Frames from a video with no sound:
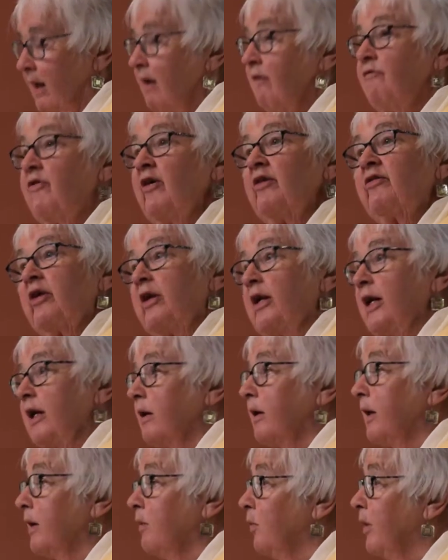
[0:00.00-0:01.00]

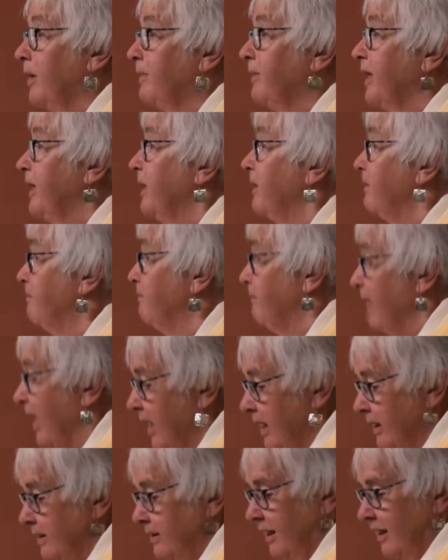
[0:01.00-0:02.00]
Visionary women
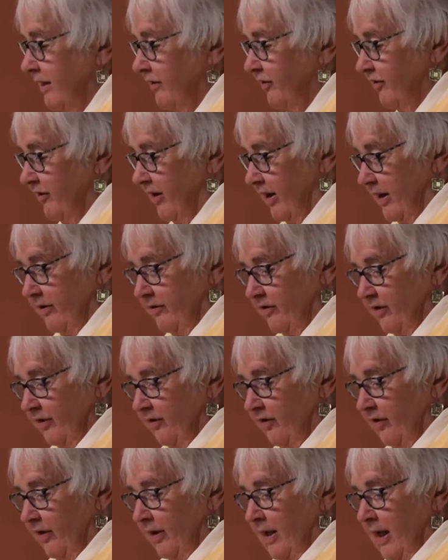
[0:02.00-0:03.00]
made these
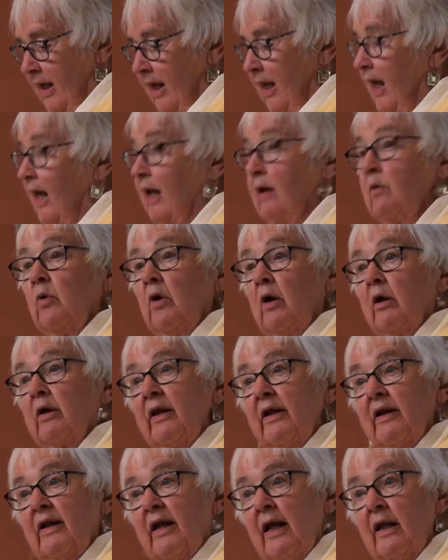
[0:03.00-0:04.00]
changes and will
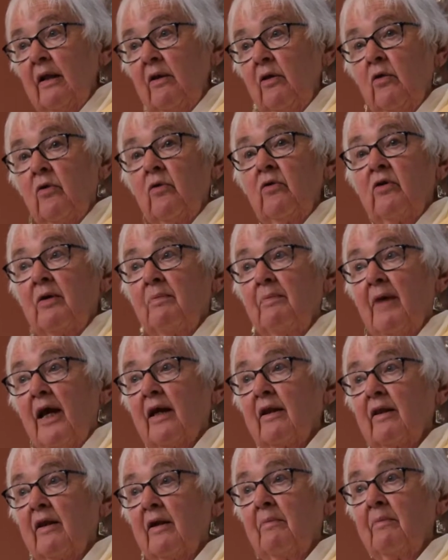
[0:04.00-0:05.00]
continue to
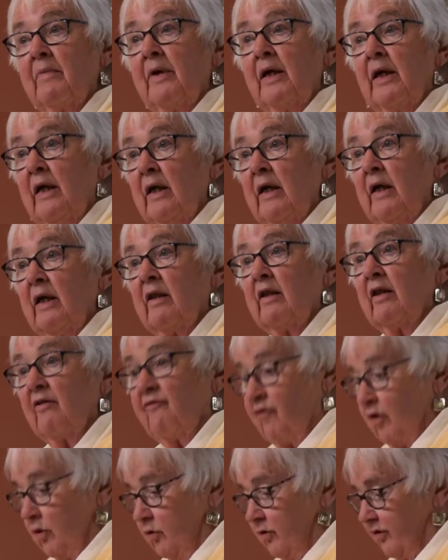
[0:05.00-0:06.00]
make them in the
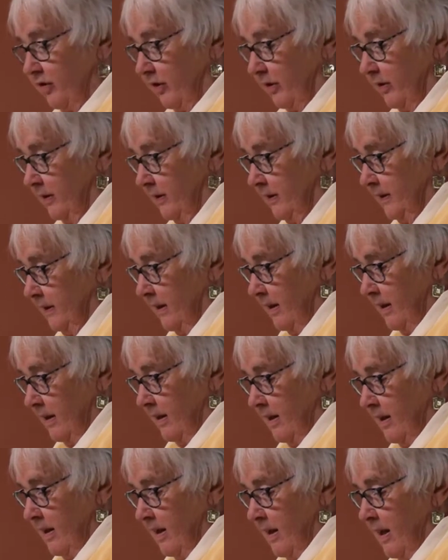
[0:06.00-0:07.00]
future.
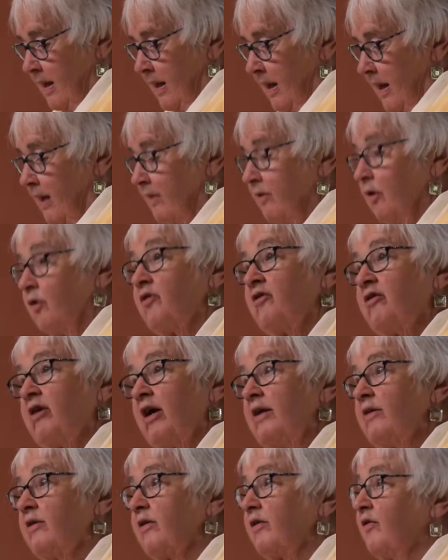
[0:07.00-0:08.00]
Those
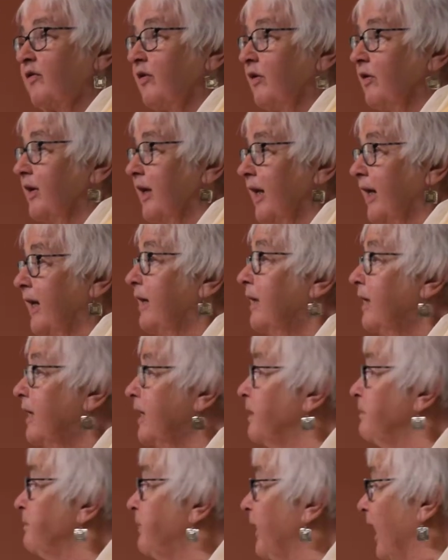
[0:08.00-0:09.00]
changes certainly
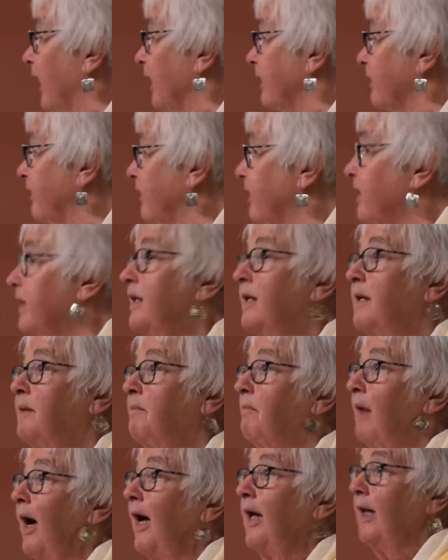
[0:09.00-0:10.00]
impacted
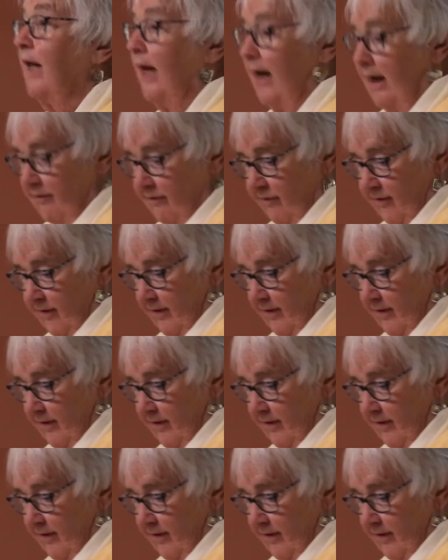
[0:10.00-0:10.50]
my life.